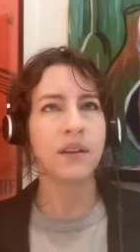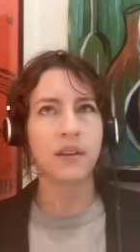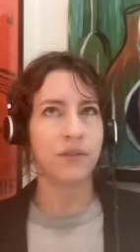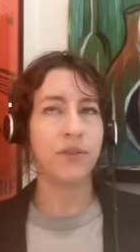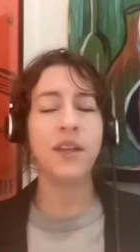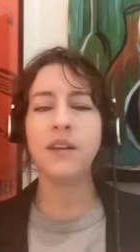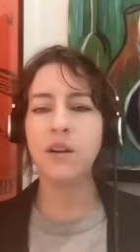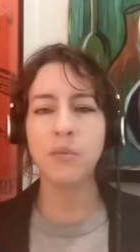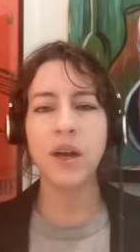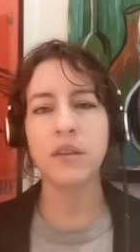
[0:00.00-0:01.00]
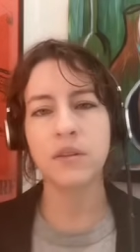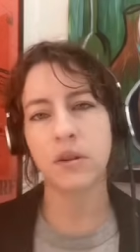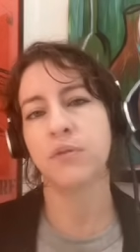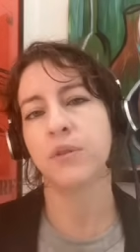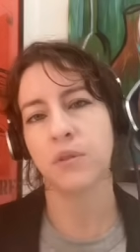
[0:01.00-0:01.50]
Feeding her meth in
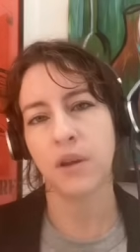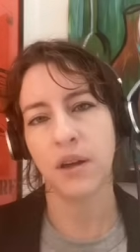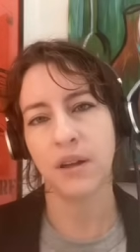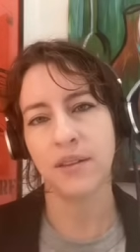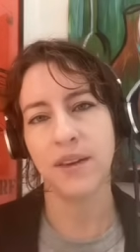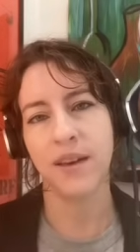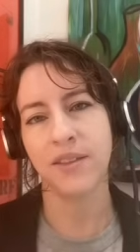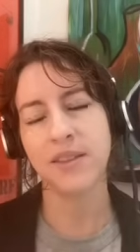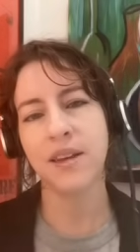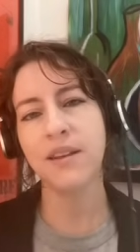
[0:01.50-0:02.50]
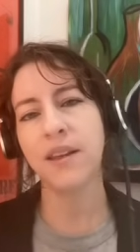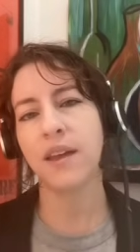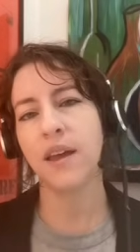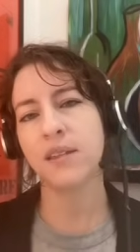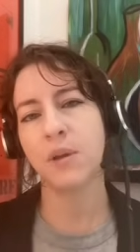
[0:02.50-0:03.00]
her food, huh? Yeah, that's kind of like
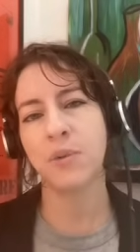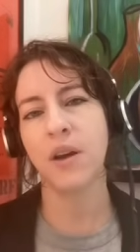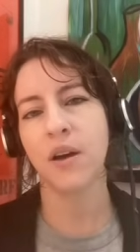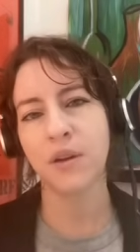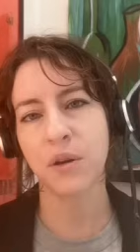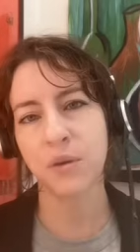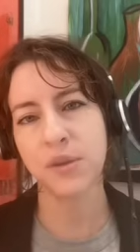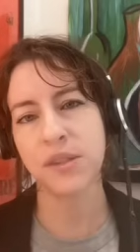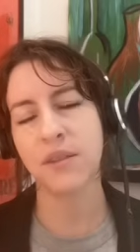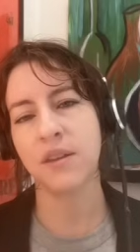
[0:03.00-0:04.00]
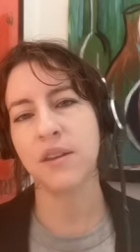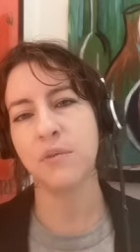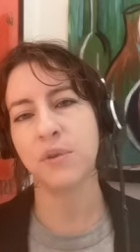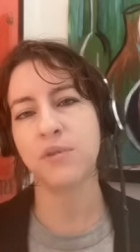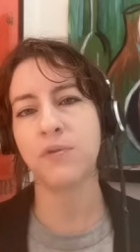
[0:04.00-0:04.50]
Esme Bianco, who said that he
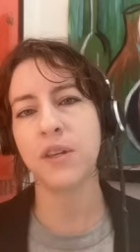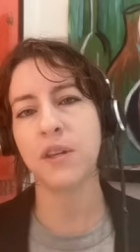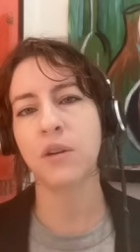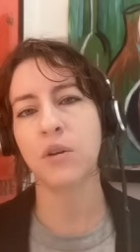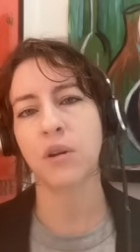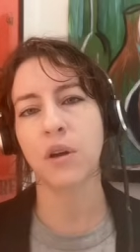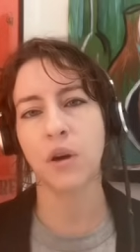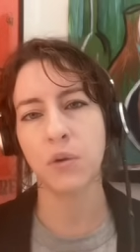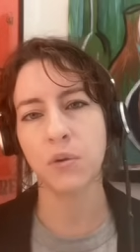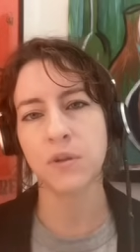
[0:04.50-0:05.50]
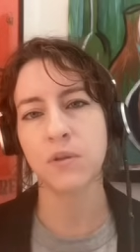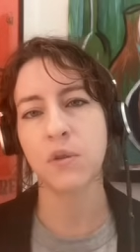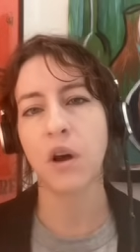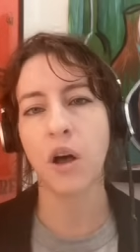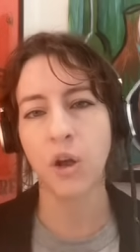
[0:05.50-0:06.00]
was feeding her coke to
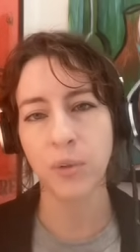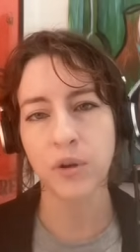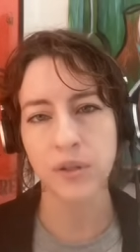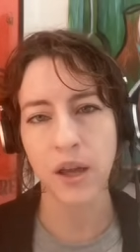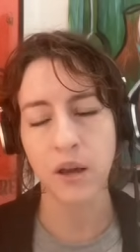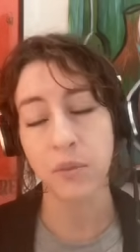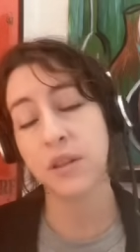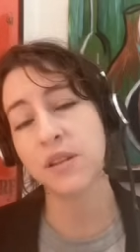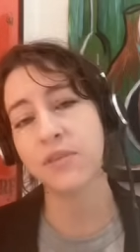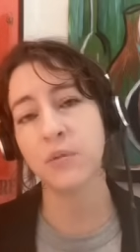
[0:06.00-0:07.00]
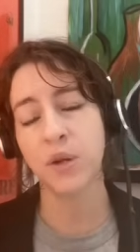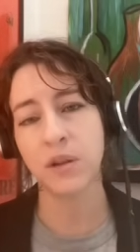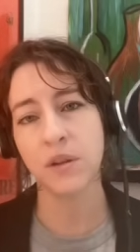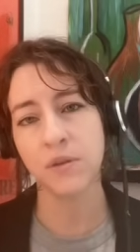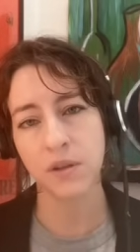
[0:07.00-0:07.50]
calm her down because everyone
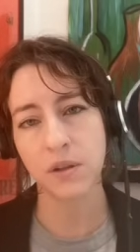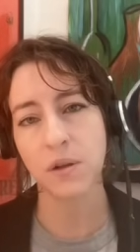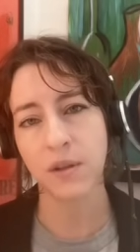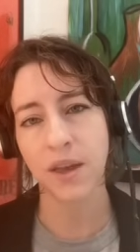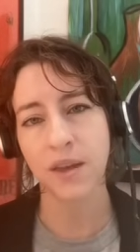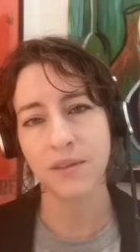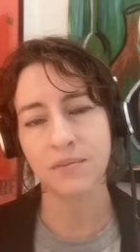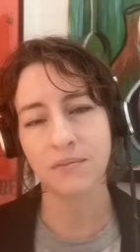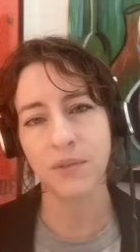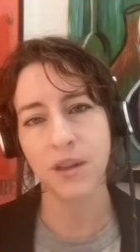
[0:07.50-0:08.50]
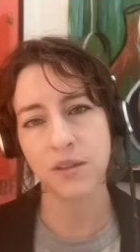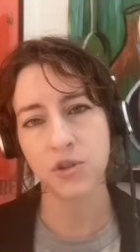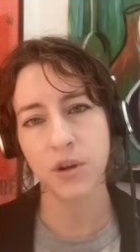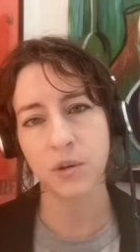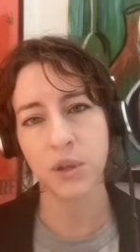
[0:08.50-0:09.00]
knows that cocaine is a
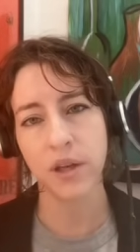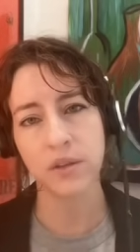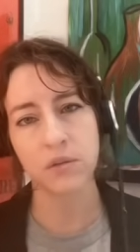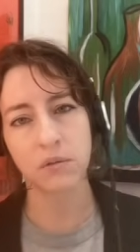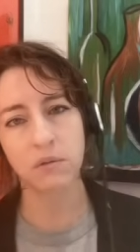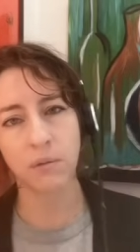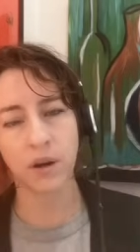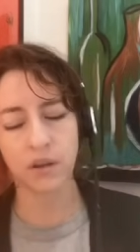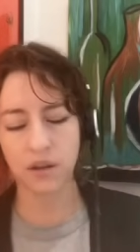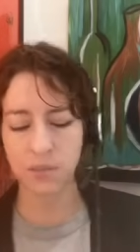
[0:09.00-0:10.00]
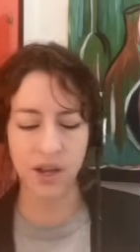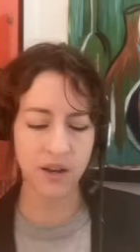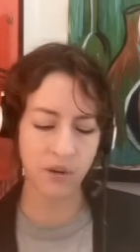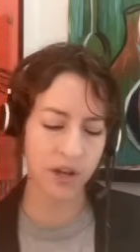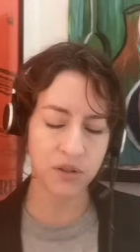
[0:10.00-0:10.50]
tranquilizer right? I mean, I
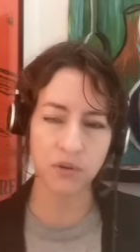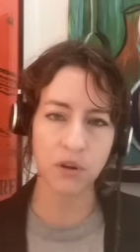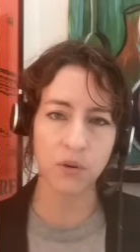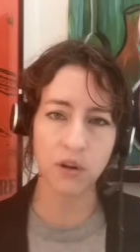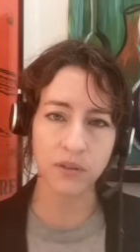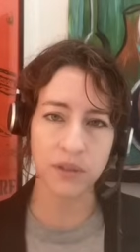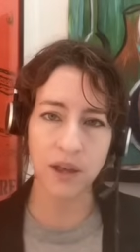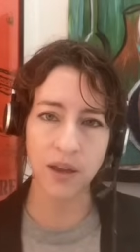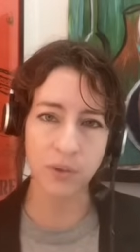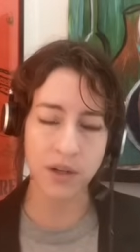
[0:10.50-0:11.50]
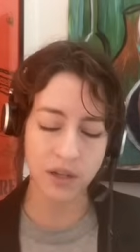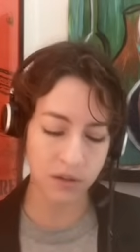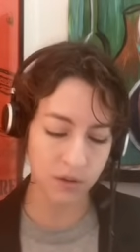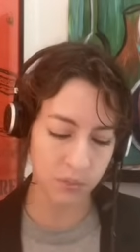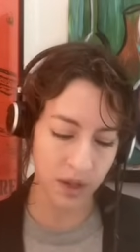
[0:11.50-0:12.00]
know I do Coke all the time when I need to
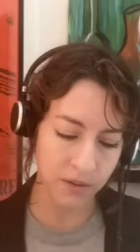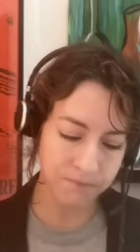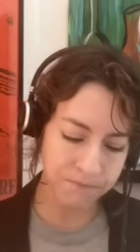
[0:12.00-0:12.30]
go to bed.